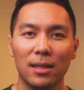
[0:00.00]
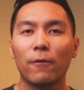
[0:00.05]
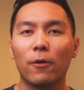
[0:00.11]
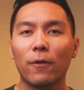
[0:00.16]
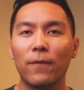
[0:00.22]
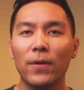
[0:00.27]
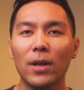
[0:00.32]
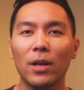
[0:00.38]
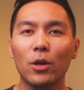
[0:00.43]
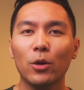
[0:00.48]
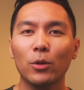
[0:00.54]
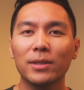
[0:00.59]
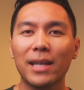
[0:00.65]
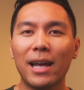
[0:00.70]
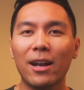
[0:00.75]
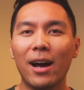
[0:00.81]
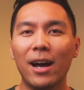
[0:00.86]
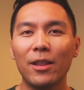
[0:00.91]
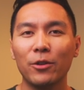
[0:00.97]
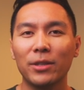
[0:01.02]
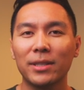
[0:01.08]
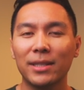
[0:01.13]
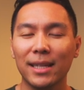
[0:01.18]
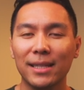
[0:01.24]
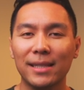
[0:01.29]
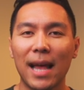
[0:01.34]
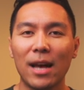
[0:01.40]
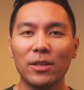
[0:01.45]
For vehicles that are under
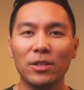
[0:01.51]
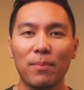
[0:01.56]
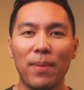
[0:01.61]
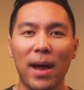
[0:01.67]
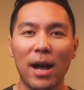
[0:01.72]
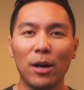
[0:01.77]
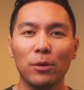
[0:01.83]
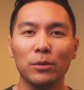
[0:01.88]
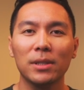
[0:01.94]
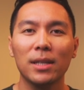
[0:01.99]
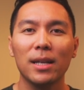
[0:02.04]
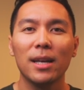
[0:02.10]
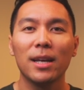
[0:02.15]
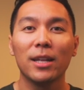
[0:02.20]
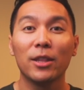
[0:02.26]
6,000 pounds,